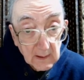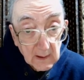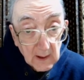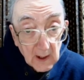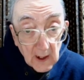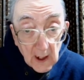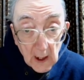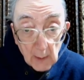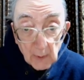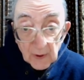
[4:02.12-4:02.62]

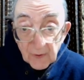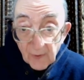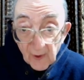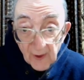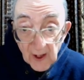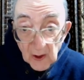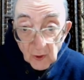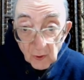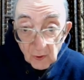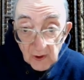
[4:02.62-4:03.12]
It was for
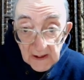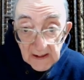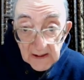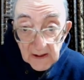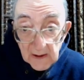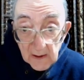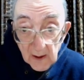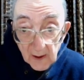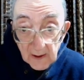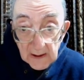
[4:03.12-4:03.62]
this
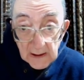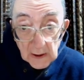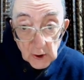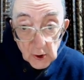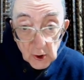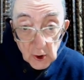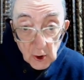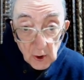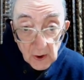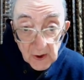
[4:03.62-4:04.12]
reason that these
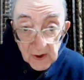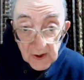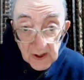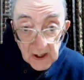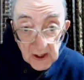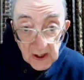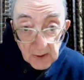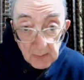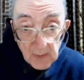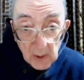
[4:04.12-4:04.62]
Jews
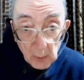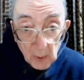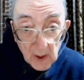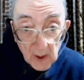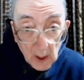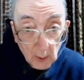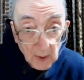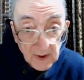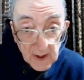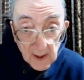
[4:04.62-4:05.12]
seized me when I
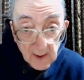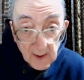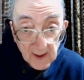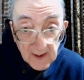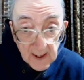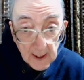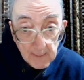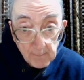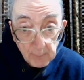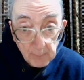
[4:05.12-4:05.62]
was in the
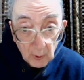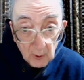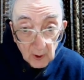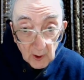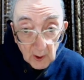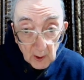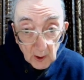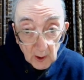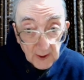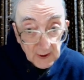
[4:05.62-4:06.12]
temple,
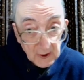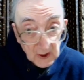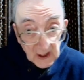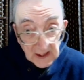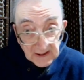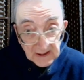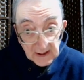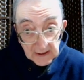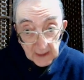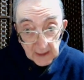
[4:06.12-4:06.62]
and they tried
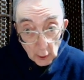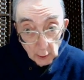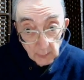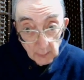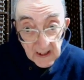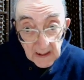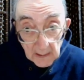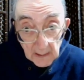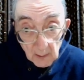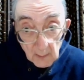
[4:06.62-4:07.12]
to kill
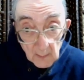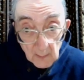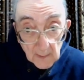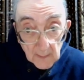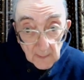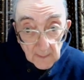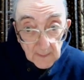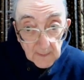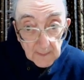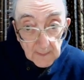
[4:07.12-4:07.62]
me.
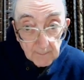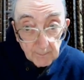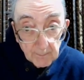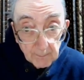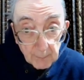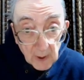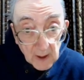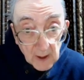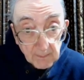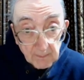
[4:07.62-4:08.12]

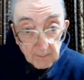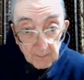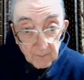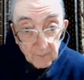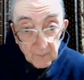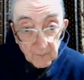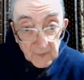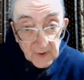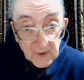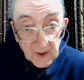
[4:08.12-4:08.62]
But
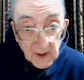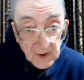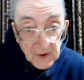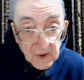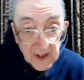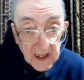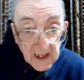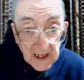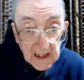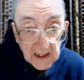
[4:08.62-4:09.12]
to this
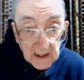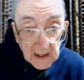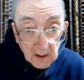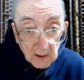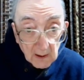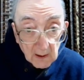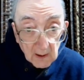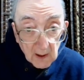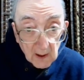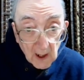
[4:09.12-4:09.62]
day
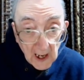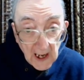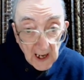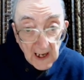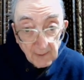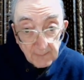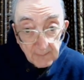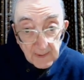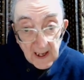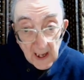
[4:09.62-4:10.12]
I
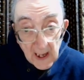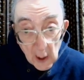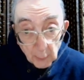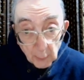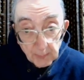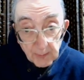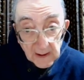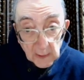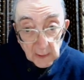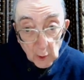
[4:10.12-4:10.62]
have been helped
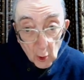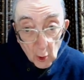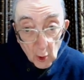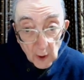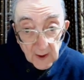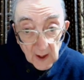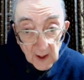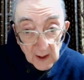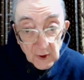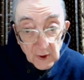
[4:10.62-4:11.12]
by God,
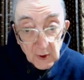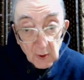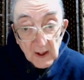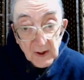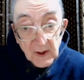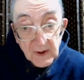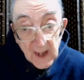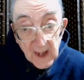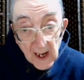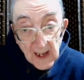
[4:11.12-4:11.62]
and so I
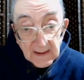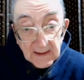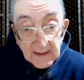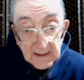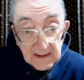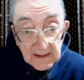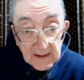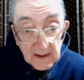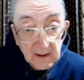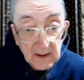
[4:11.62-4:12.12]
stand
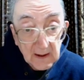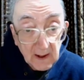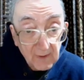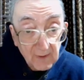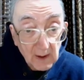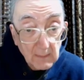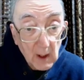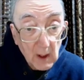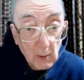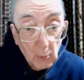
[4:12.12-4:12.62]
here
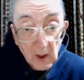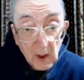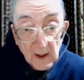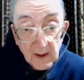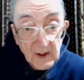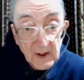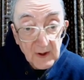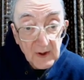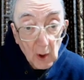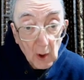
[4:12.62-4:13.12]
giving my
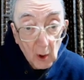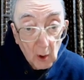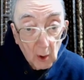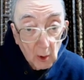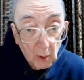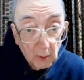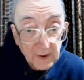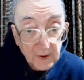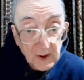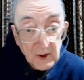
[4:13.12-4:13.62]
witness to
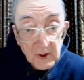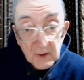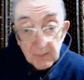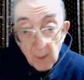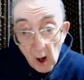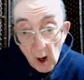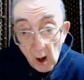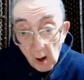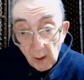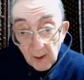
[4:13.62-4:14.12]
all, to
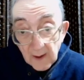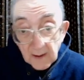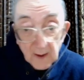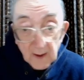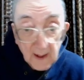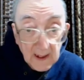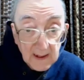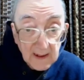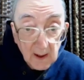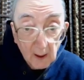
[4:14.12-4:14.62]
small and
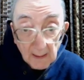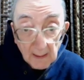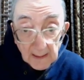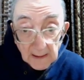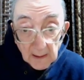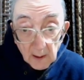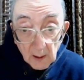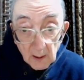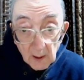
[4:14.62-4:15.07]
great alike.